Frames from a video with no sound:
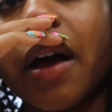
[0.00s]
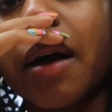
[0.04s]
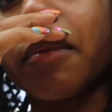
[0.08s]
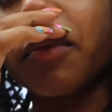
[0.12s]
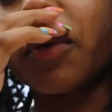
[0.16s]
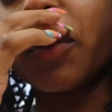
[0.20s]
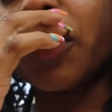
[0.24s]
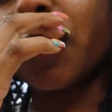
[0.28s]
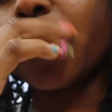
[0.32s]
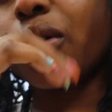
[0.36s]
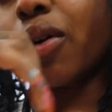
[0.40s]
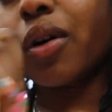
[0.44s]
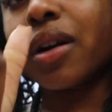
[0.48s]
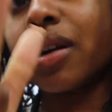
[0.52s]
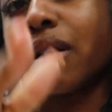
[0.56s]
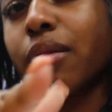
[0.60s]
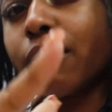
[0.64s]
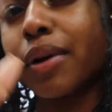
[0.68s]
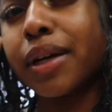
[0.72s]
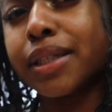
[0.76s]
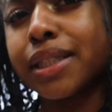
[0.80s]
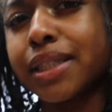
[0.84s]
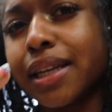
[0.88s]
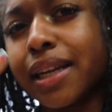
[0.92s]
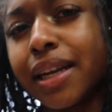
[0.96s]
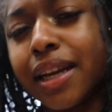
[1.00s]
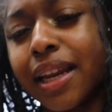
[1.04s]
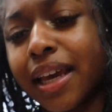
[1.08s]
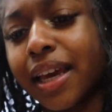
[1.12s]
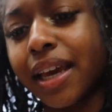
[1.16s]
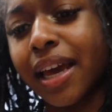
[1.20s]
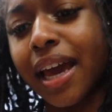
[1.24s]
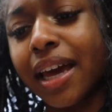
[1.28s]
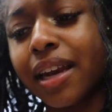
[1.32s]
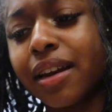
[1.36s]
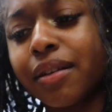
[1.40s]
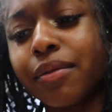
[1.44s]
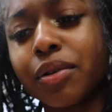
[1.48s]
I'm gonna record the rest of the day.
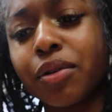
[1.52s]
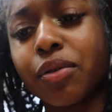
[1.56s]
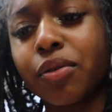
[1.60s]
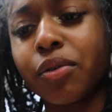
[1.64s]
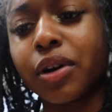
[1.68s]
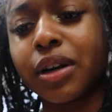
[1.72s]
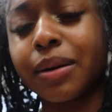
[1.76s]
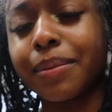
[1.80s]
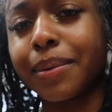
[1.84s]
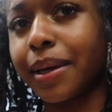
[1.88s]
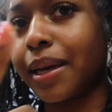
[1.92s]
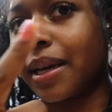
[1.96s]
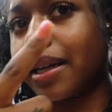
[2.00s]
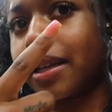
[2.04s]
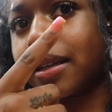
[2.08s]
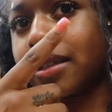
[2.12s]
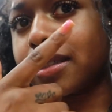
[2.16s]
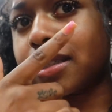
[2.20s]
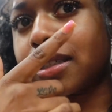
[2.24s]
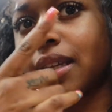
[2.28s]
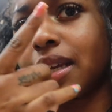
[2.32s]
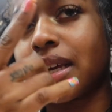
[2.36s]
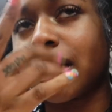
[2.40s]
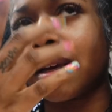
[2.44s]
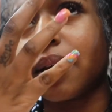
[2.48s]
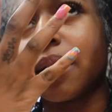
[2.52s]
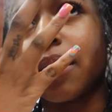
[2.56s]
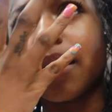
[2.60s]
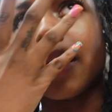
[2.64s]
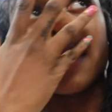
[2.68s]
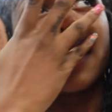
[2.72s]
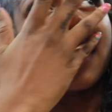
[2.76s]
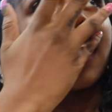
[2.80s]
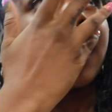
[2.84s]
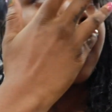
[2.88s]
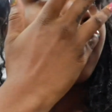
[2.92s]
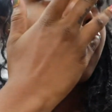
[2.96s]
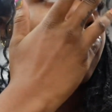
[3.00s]
I didn't record the beginning of today.
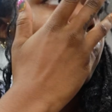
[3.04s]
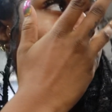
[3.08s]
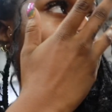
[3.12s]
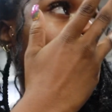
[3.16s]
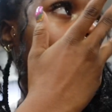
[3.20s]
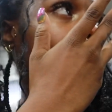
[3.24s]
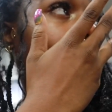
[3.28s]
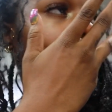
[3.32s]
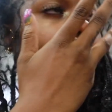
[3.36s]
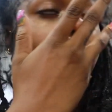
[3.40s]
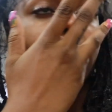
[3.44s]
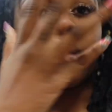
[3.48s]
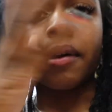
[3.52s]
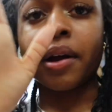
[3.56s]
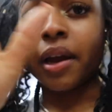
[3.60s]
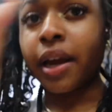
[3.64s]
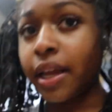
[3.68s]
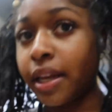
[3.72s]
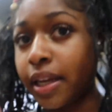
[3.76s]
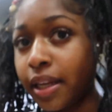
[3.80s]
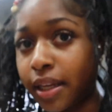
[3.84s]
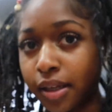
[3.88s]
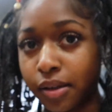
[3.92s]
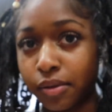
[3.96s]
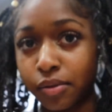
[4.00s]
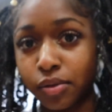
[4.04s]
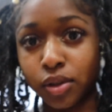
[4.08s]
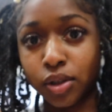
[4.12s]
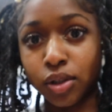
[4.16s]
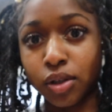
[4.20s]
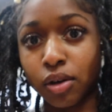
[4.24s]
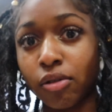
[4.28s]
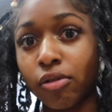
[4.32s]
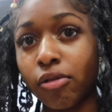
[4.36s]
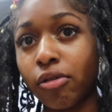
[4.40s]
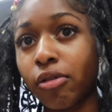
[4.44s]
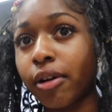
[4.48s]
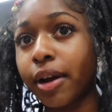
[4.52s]
It was starting raining. It was so
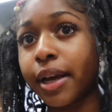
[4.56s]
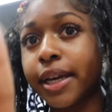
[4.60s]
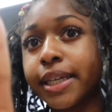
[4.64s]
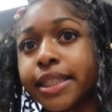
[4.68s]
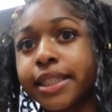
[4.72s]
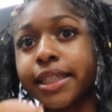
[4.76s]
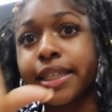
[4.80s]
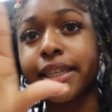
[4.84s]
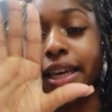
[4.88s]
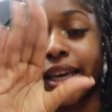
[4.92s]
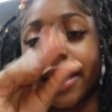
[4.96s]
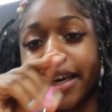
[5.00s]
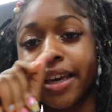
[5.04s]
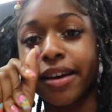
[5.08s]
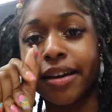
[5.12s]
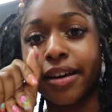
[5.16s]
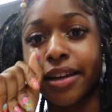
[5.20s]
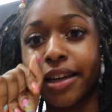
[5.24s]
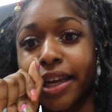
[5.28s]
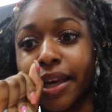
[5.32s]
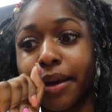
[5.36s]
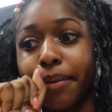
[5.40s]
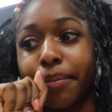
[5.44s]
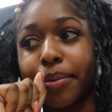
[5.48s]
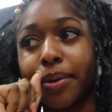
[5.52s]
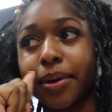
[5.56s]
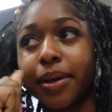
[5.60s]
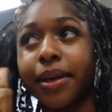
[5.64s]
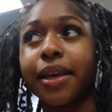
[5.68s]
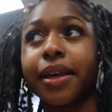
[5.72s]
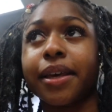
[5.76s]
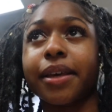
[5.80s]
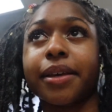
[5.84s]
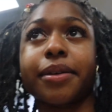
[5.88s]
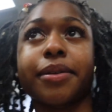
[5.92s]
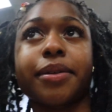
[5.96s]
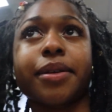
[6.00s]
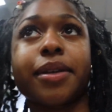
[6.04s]
crazy and chaotic. But
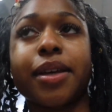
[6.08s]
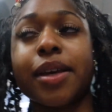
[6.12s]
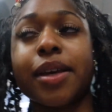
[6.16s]
yeah,